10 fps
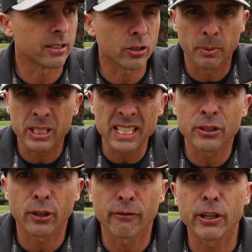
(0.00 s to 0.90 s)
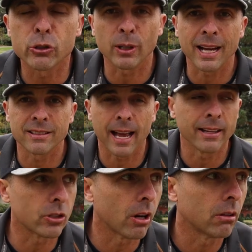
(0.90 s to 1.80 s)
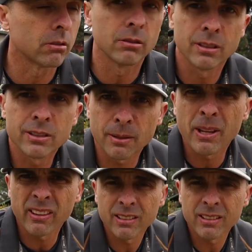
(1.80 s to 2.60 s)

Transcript: And so much easier to visualize that. So something to